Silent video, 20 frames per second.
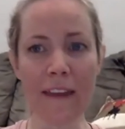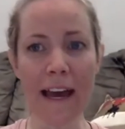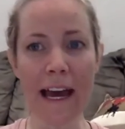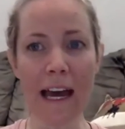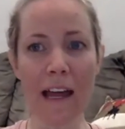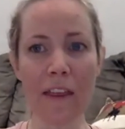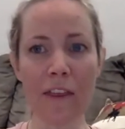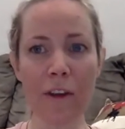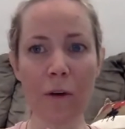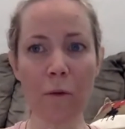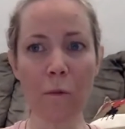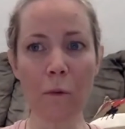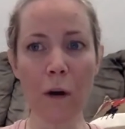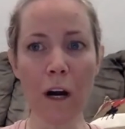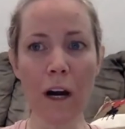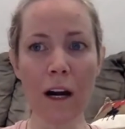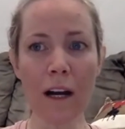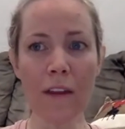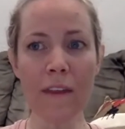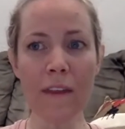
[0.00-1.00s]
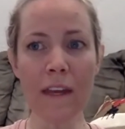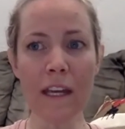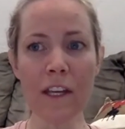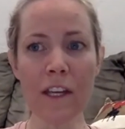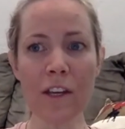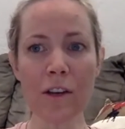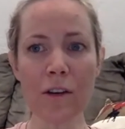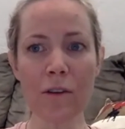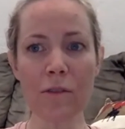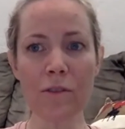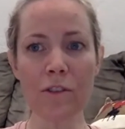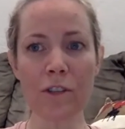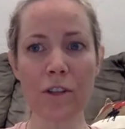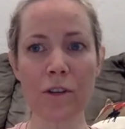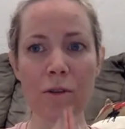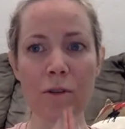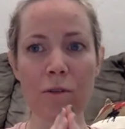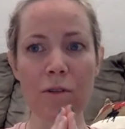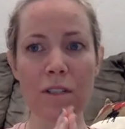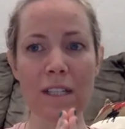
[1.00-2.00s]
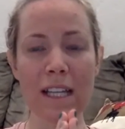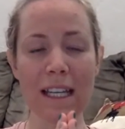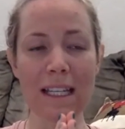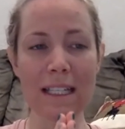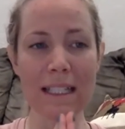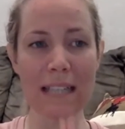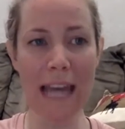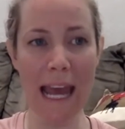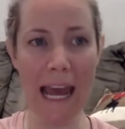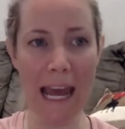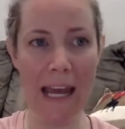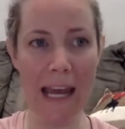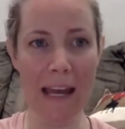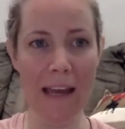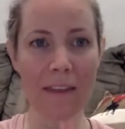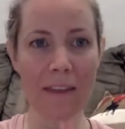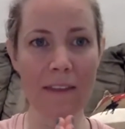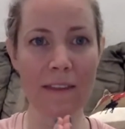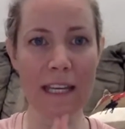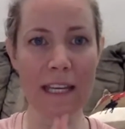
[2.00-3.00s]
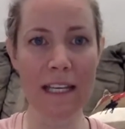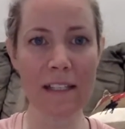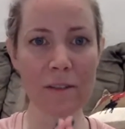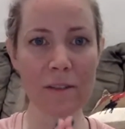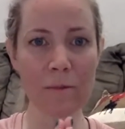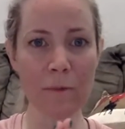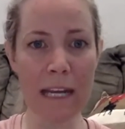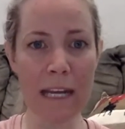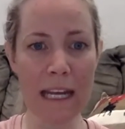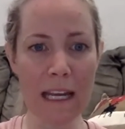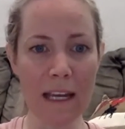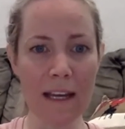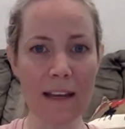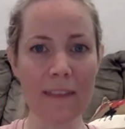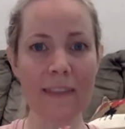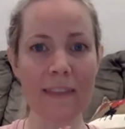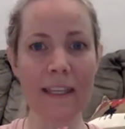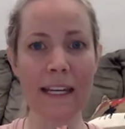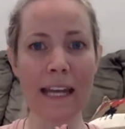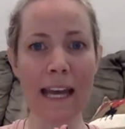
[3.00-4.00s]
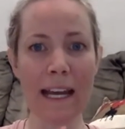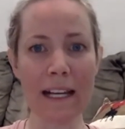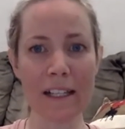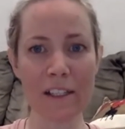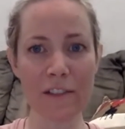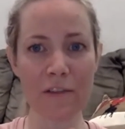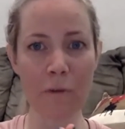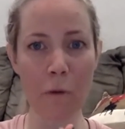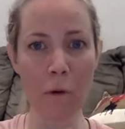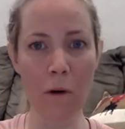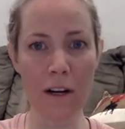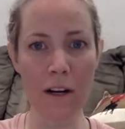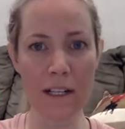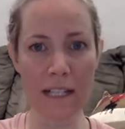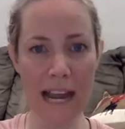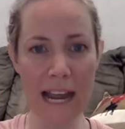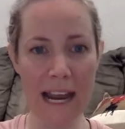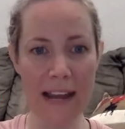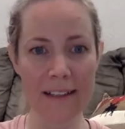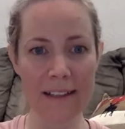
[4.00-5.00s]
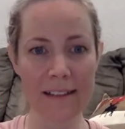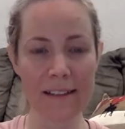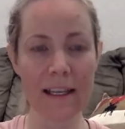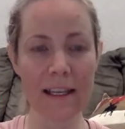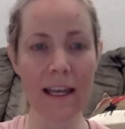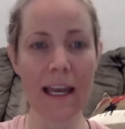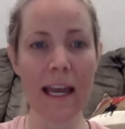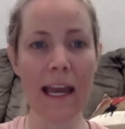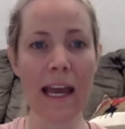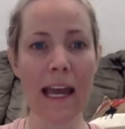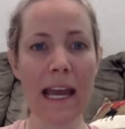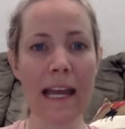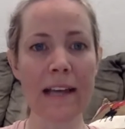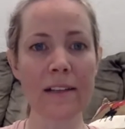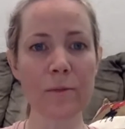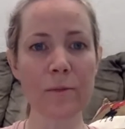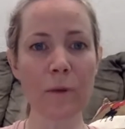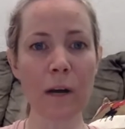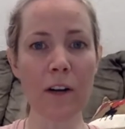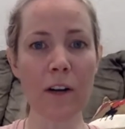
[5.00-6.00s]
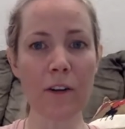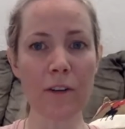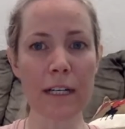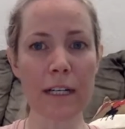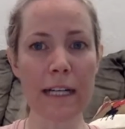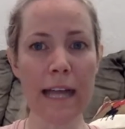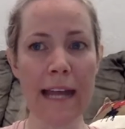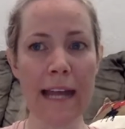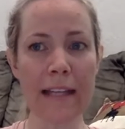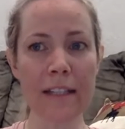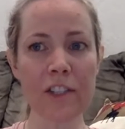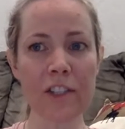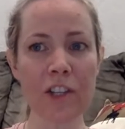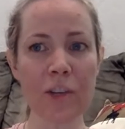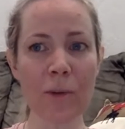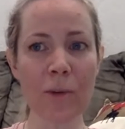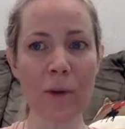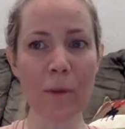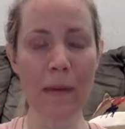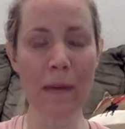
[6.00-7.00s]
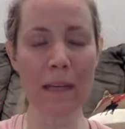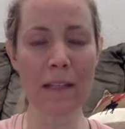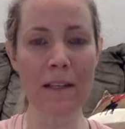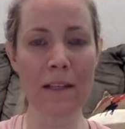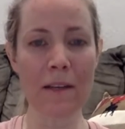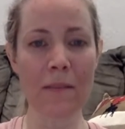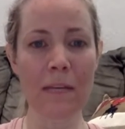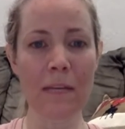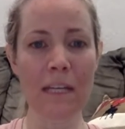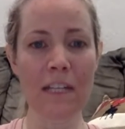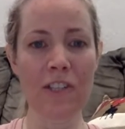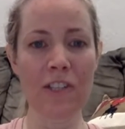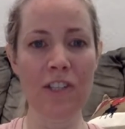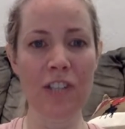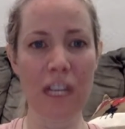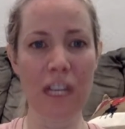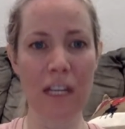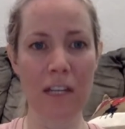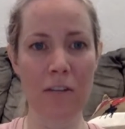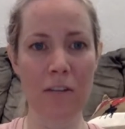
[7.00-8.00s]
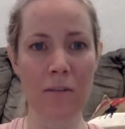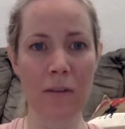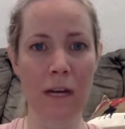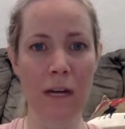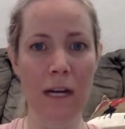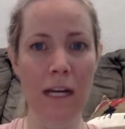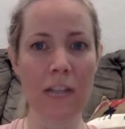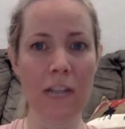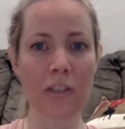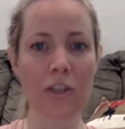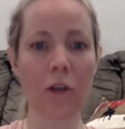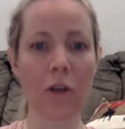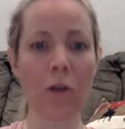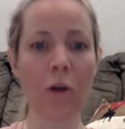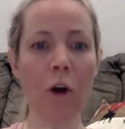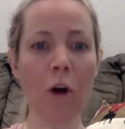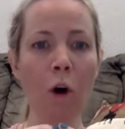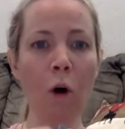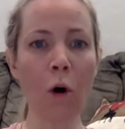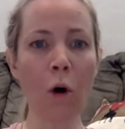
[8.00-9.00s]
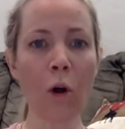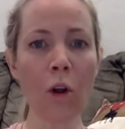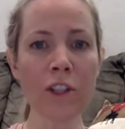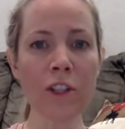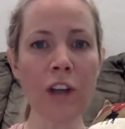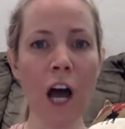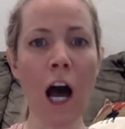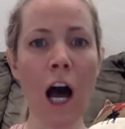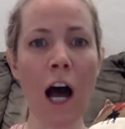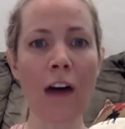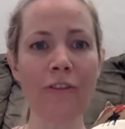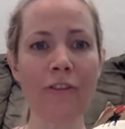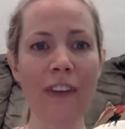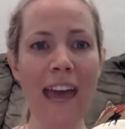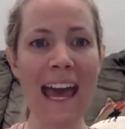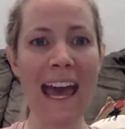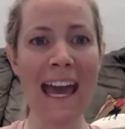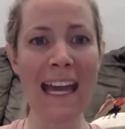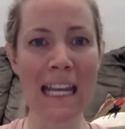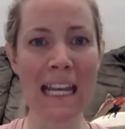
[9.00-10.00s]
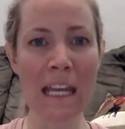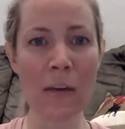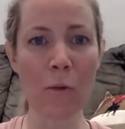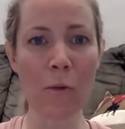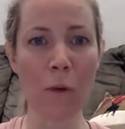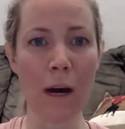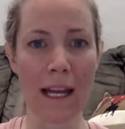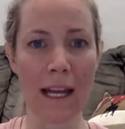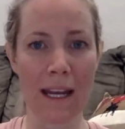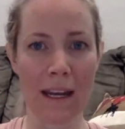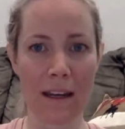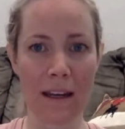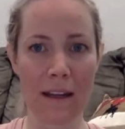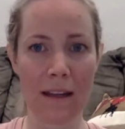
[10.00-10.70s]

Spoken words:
that the work that you do today, this week, the next 4 days, is what creates your momentum in January. Don't hold off anyone.